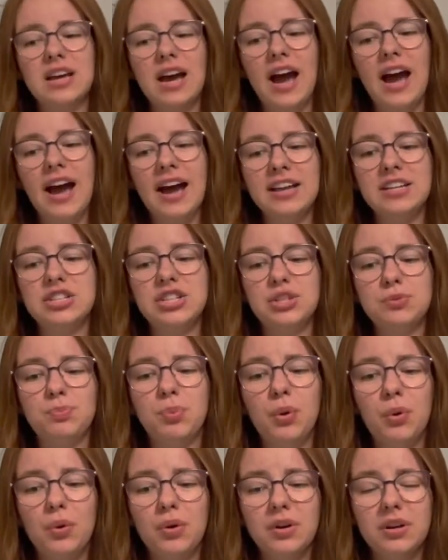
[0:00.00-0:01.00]
I had just
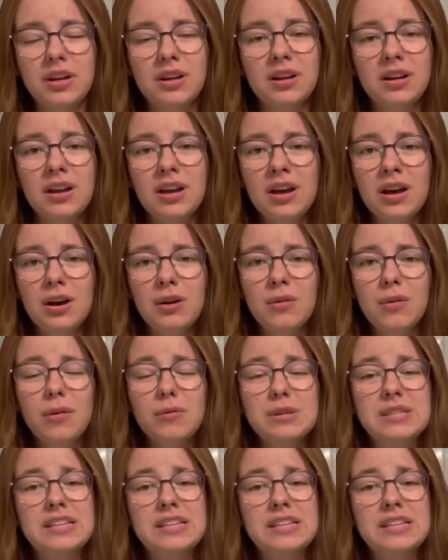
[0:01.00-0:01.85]
poured what was